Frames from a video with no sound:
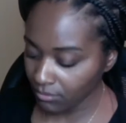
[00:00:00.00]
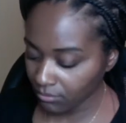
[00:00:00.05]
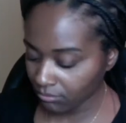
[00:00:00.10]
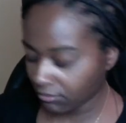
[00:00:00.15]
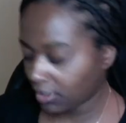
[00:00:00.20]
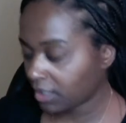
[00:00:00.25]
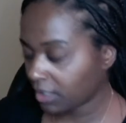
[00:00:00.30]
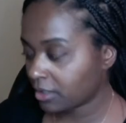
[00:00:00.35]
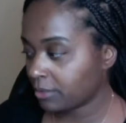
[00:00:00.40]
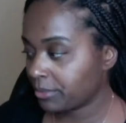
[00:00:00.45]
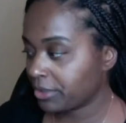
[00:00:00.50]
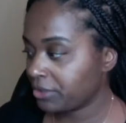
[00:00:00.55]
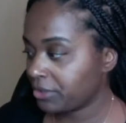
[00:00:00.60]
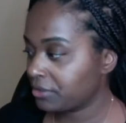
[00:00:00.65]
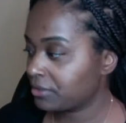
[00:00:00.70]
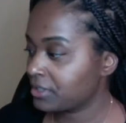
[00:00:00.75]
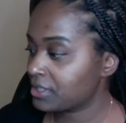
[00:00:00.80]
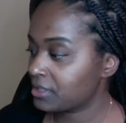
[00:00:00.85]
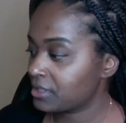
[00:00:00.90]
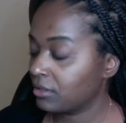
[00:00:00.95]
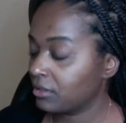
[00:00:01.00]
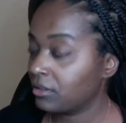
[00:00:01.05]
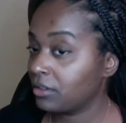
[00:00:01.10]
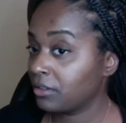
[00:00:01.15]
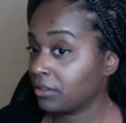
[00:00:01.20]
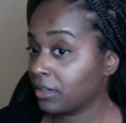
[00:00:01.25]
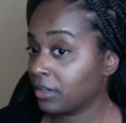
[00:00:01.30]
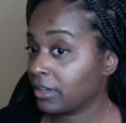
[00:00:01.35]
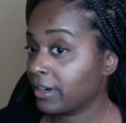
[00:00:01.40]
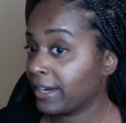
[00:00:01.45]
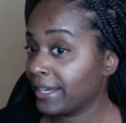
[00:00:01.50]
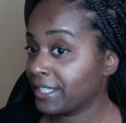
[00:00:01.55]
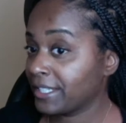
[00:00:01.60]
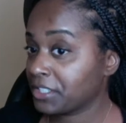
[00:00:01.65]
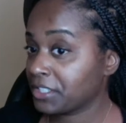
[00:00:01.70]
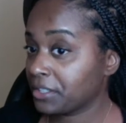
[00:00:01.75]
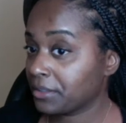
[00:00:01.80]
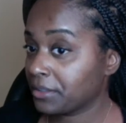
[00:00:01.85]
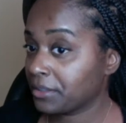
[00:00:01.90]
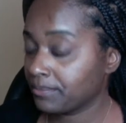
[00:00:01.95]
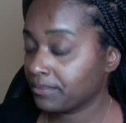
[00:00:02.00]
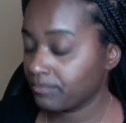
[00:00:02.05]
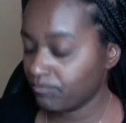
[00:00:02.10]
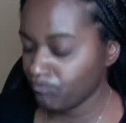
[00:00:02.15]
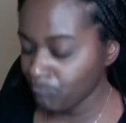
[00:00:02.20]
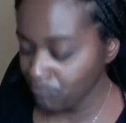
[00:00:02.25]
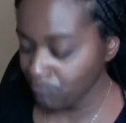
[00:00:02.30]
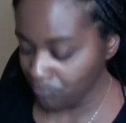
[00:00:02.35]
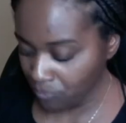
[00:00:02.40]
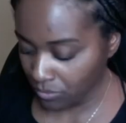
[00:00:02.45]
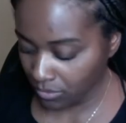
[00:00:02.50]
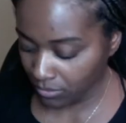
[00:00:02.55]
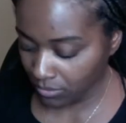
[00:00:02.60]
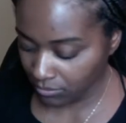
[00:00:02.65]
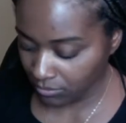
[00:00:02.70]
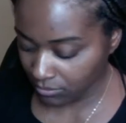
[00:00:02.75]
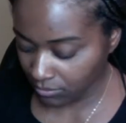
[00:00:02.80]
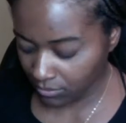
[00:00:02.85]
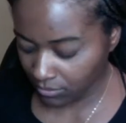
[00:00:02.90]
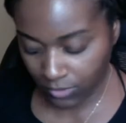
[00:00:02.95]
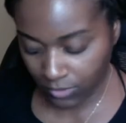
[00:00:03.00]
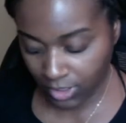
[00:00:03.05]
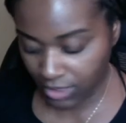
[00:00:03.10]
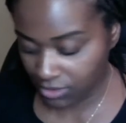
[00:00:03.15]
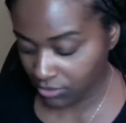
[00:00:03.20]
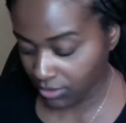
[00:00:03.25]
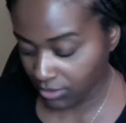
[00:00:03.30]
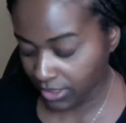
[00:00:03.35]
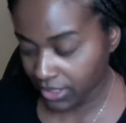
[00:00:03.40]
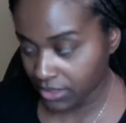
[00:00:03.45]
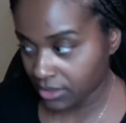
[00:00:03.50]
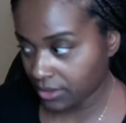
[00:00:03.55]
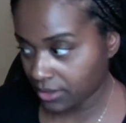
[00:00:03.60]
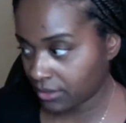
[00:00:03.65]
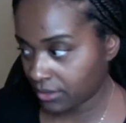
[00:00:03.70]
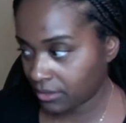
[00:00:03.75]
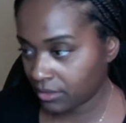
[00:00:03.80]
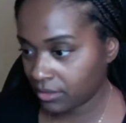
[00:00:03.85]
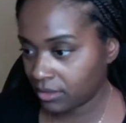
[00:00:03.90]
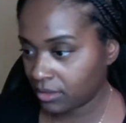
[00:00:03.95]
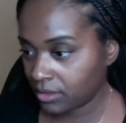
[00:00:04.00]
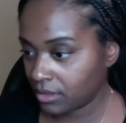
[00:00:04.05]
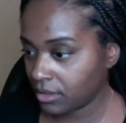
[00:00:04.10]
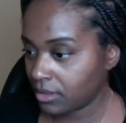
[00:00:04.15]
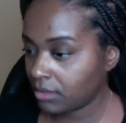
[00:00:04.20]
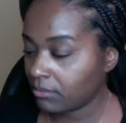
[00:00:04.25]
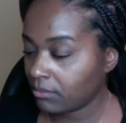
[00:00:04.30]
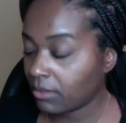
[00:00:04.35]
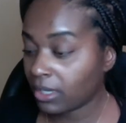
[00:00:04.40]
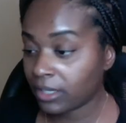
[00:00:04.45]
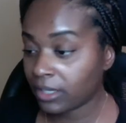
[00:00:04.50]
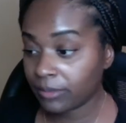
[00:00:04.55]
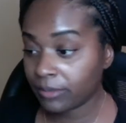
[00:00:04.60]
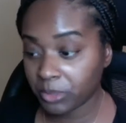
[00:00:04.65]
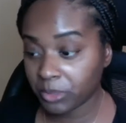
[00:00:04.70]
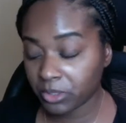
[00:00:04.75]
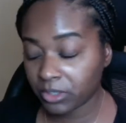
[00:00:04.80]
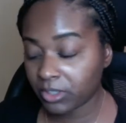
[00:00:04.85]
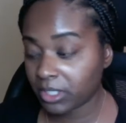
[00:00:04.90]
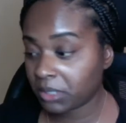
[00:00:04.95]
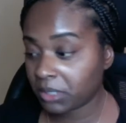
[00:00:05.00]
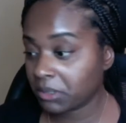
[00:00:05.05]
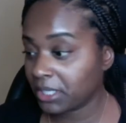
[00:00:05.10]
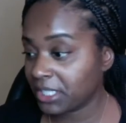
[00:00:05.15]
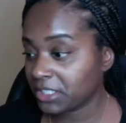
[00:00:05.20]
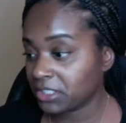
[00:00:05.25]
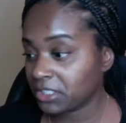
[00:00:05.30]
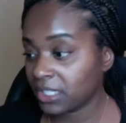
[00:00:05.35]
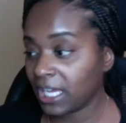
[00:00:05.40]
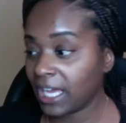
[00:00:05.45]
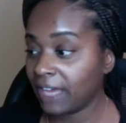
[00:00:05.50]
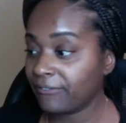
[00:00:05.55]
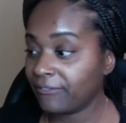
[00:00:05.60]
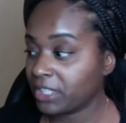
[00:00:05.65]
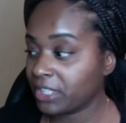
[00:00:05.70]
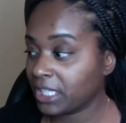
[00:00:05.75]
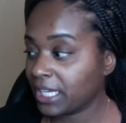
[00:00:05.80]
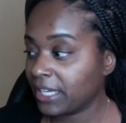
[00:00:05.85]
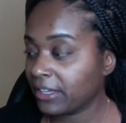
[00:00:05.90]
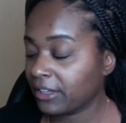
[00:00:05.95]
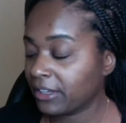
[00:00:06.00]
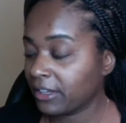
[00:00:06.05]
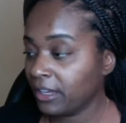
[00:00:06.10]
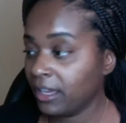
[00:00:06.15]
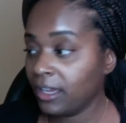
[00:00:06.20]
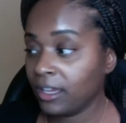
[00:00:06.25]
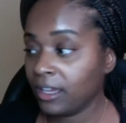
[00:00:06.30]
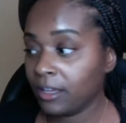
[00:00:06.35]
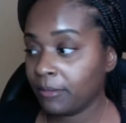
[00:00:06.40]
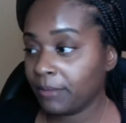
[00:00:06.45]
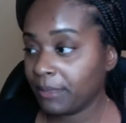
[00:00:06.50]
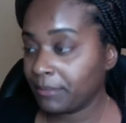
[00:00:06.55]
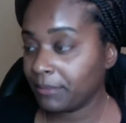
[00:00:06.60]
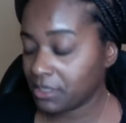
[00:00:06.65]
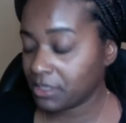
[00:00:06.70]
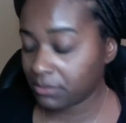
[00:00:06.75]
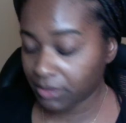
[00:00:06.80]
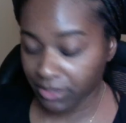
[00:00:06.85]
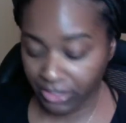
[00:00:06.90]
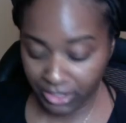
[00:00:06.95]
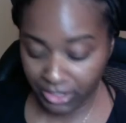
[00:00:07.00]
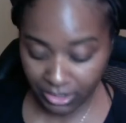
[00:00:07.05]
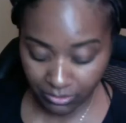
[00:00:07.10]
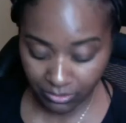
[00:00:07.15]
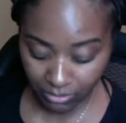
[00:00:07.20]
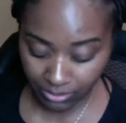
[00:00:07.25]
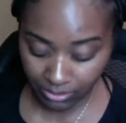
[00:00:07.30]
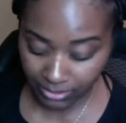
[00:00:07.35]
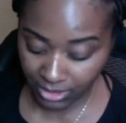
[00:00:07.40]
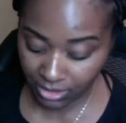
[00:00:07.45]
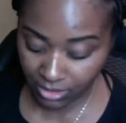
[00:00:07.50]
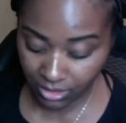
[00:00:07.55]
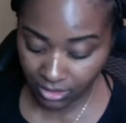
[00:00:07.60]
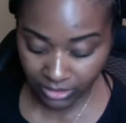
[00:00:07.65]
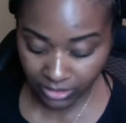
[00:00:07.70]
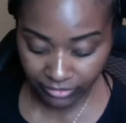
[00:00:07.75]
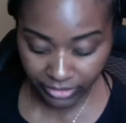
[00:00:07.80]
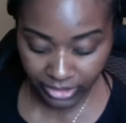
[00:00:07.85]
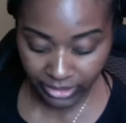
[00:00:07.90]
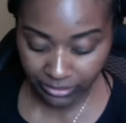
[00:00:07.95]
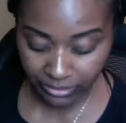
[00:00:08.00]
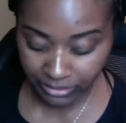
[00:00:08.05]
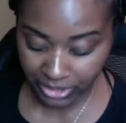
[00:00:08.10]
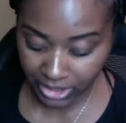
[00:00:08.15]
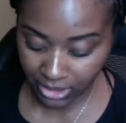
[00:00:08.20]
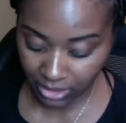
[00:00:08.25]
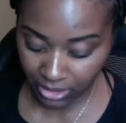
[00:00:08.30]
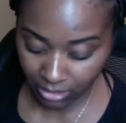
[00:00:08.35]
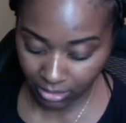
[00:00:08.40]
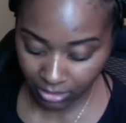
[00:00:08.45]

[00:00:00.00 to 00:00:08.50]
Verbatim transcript: My computer is no longer crashing. That's crazy. My computer kept crashing. I feel like maybe Spirit didn't want me to deliver that reading